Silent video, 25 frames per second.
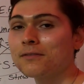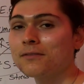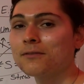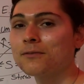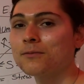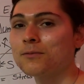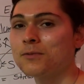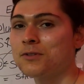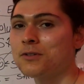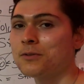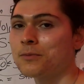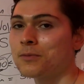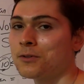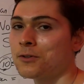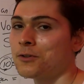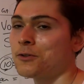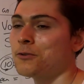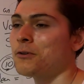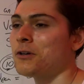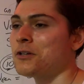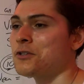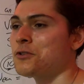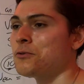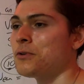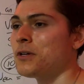which I'm going to
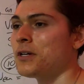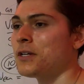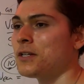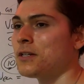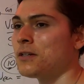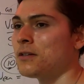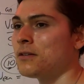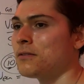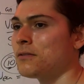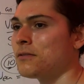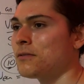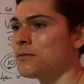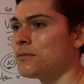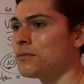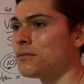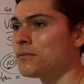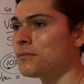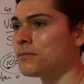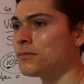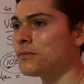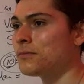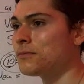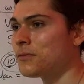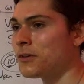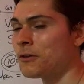graduate in
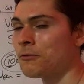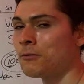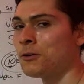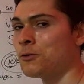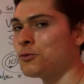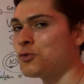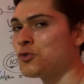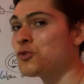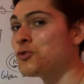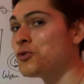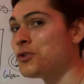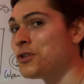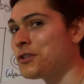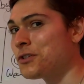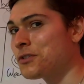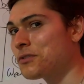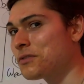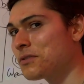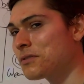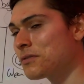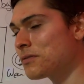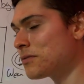around 2 years.